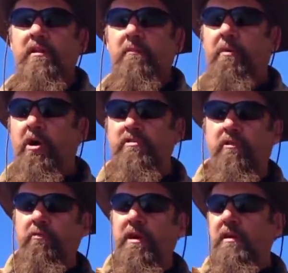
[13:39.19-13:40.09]
The barge
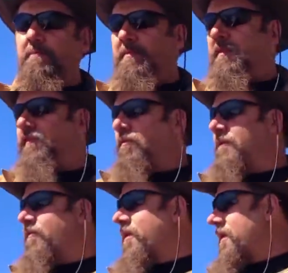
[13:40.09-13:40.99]
will run up this
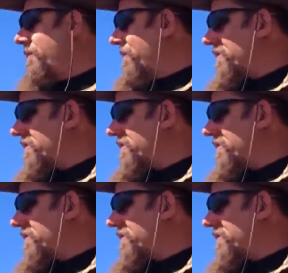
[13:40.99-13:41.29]
river a couple